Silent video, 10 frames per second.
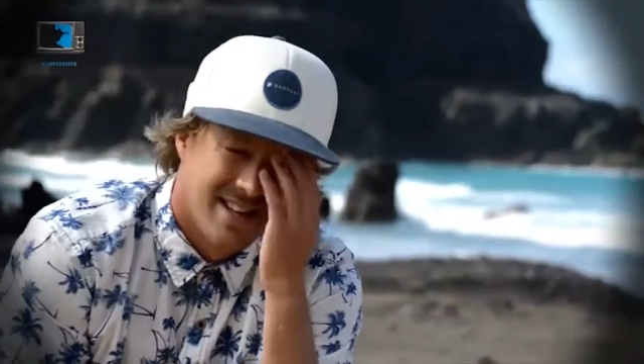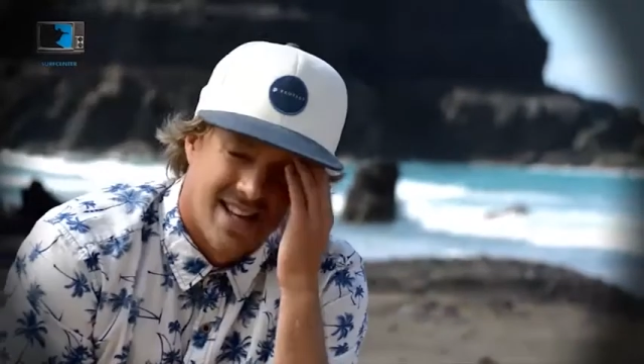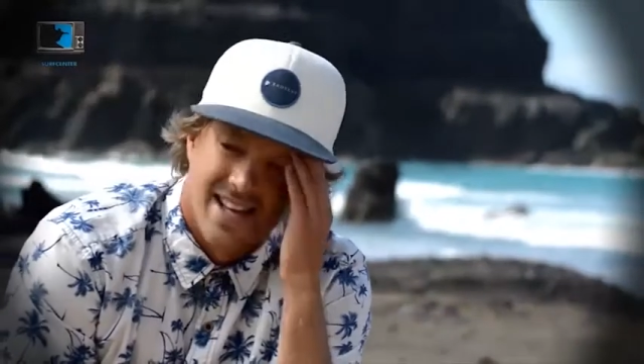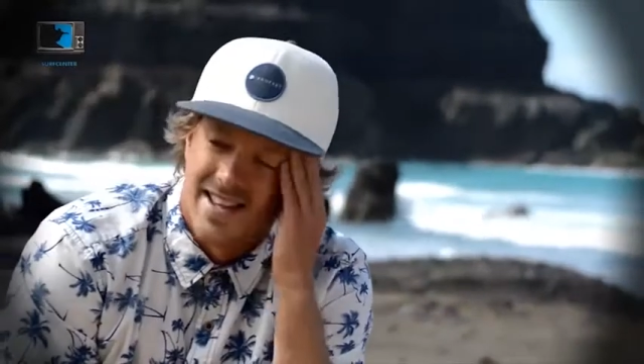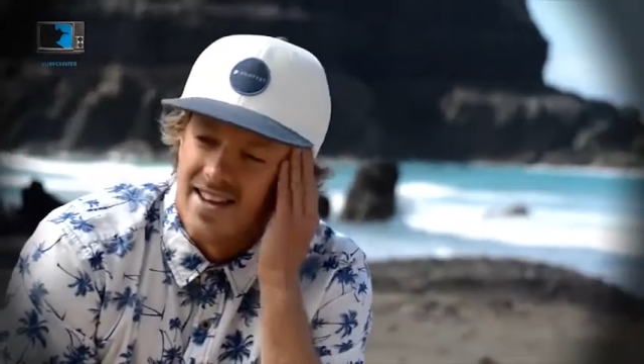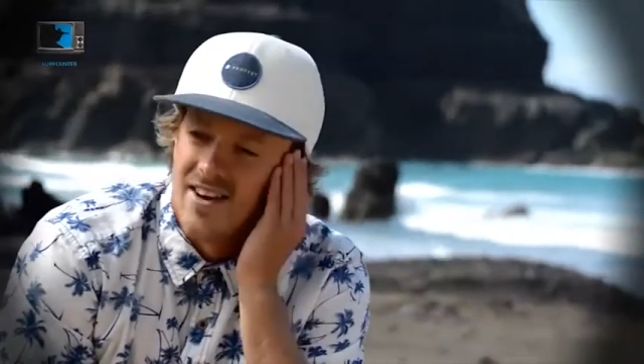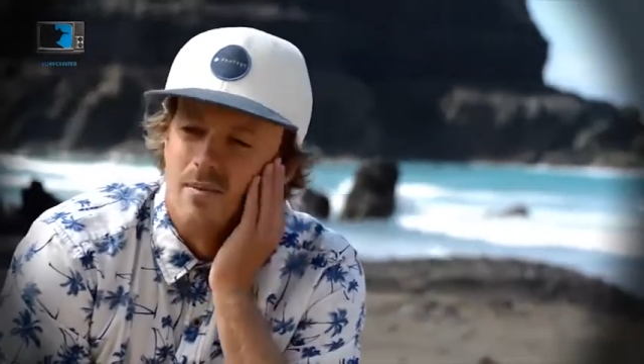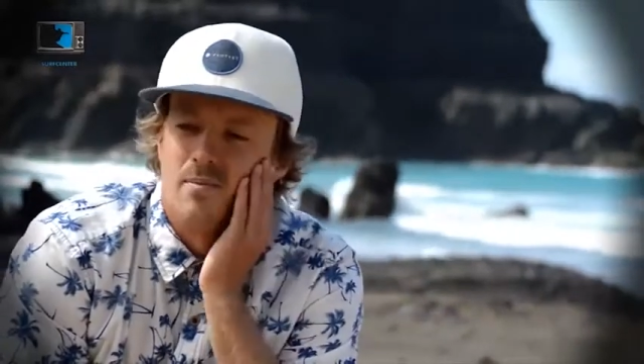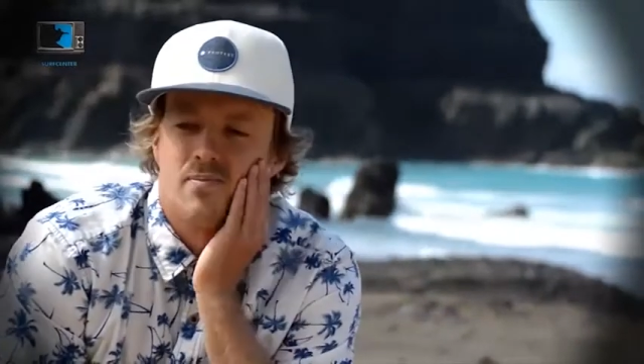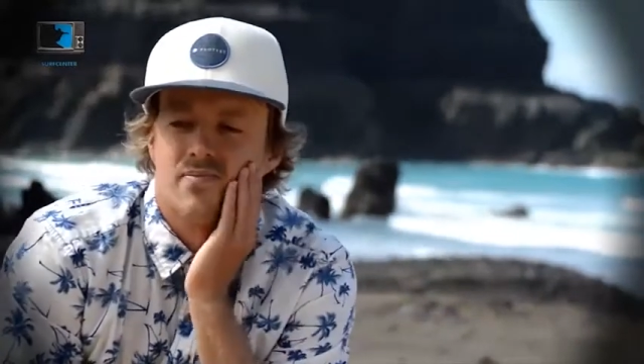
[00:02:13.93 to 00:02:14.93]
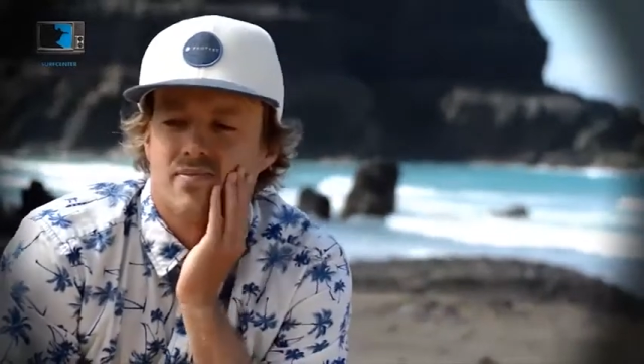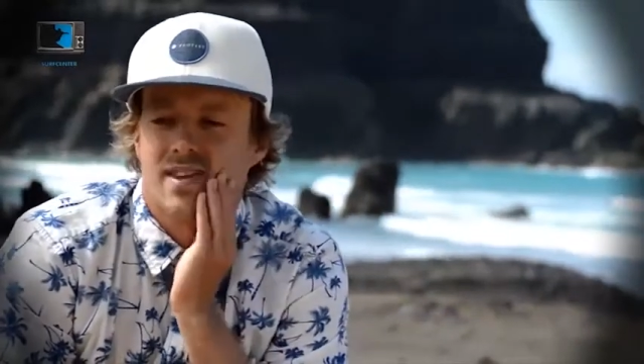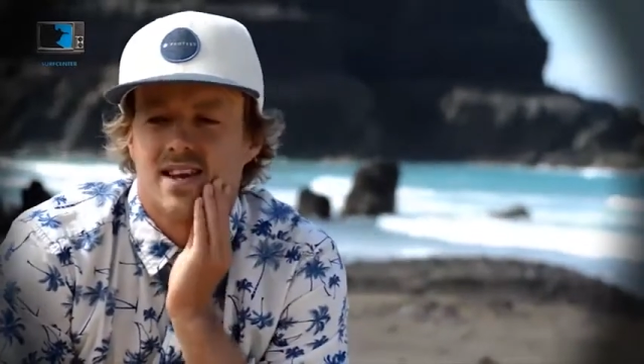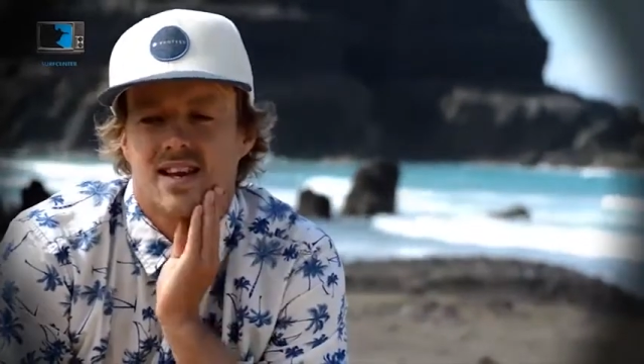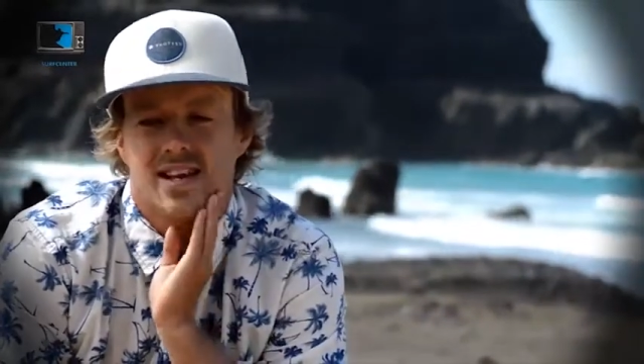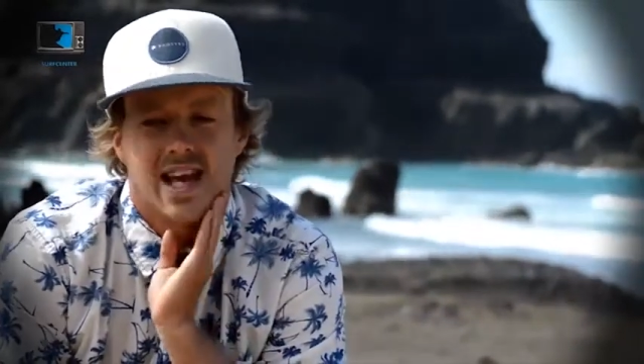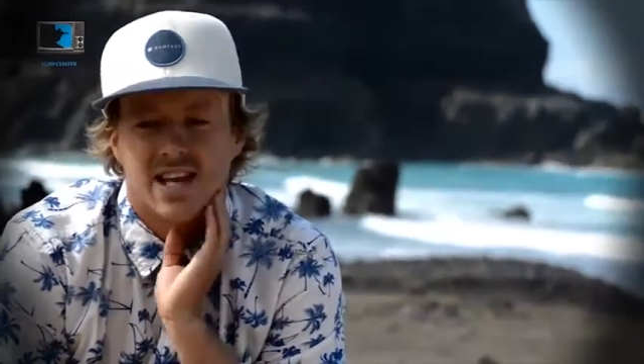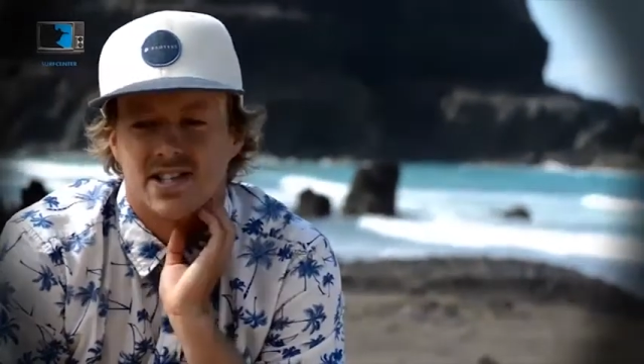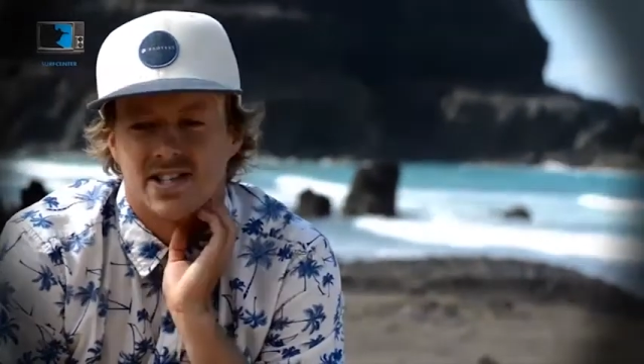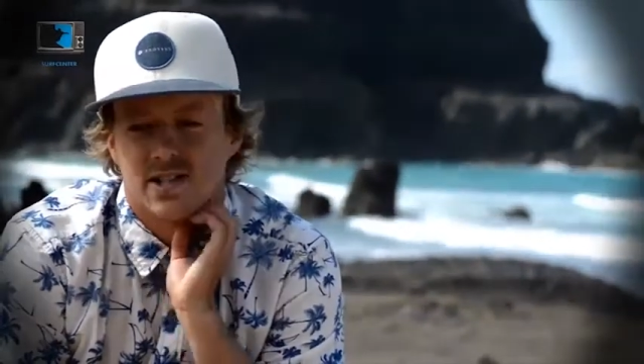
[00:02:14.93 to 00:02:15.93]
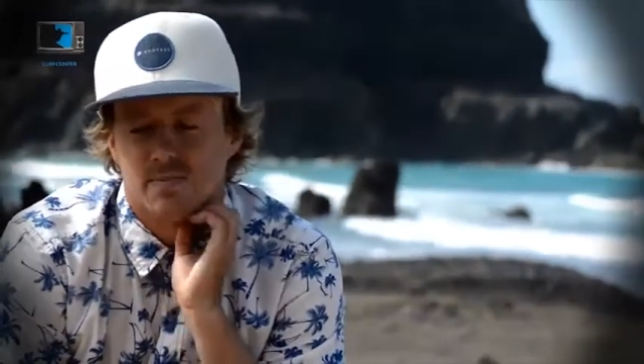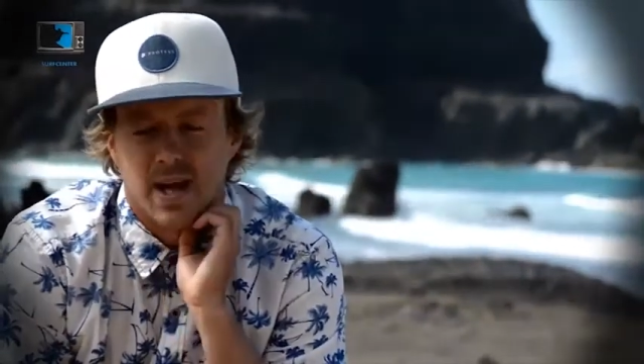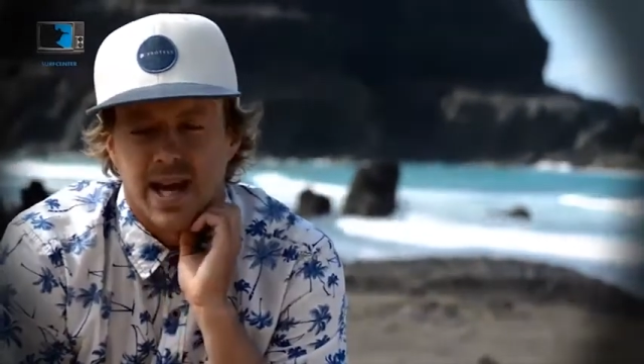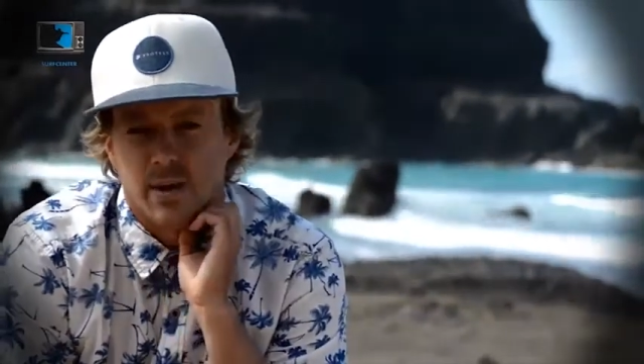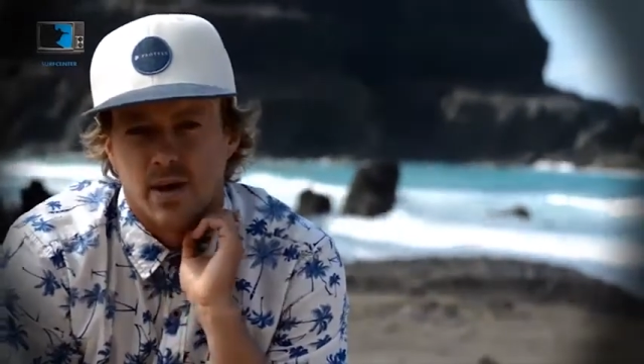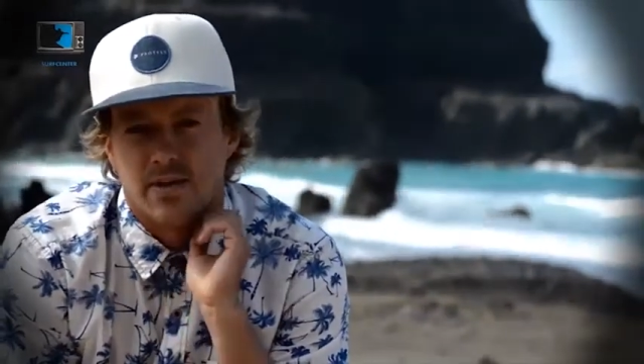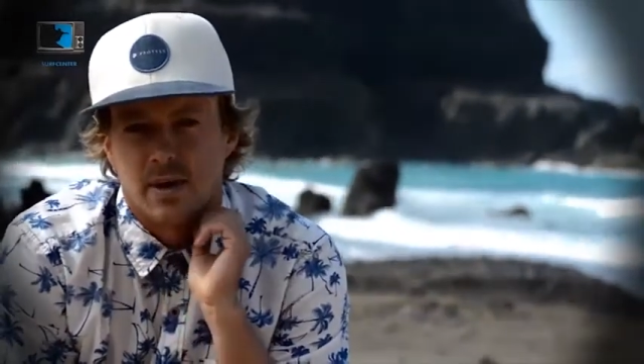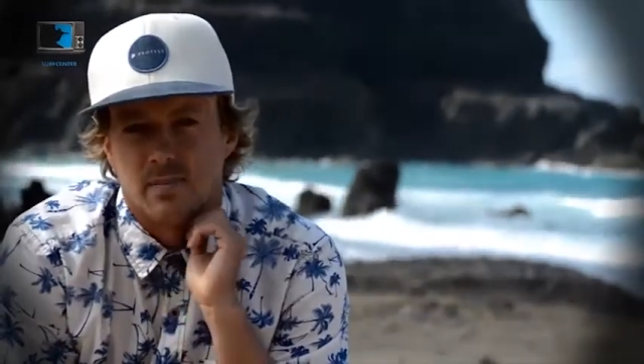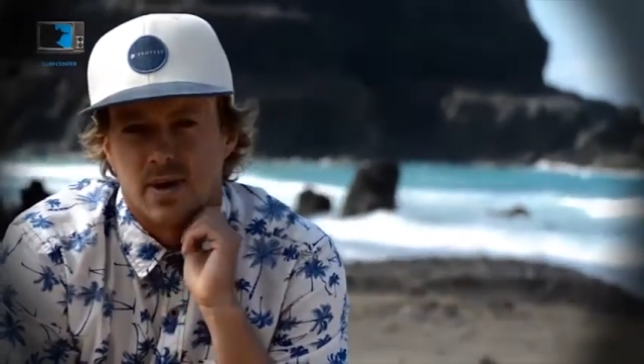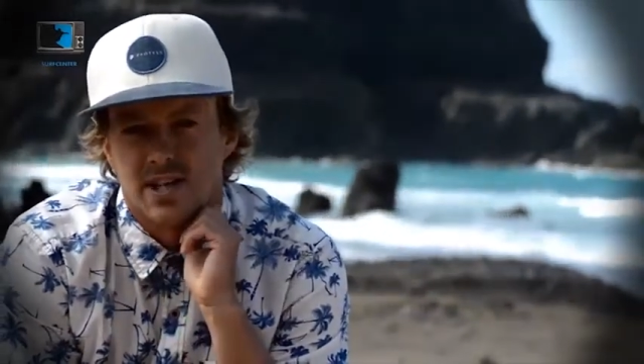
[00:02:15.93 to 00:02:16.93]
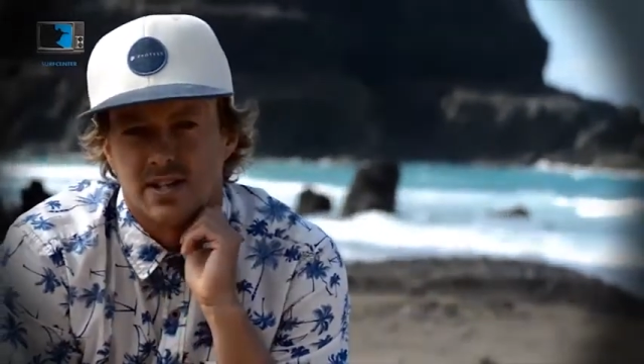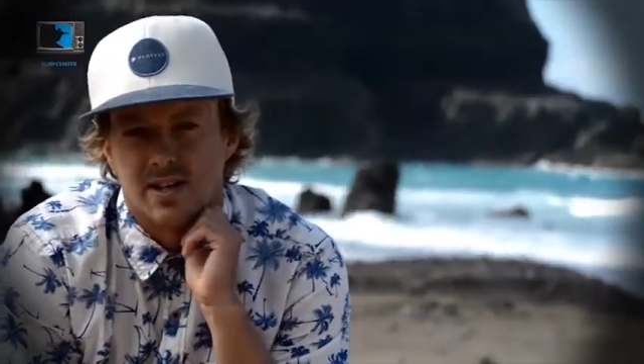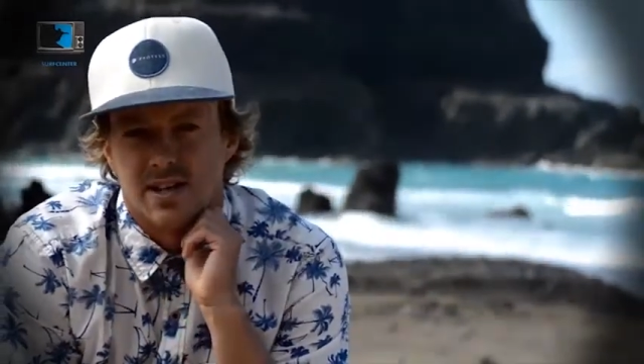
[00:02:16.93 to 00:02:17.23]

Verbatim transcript: And yeah, it's just playing with that pressure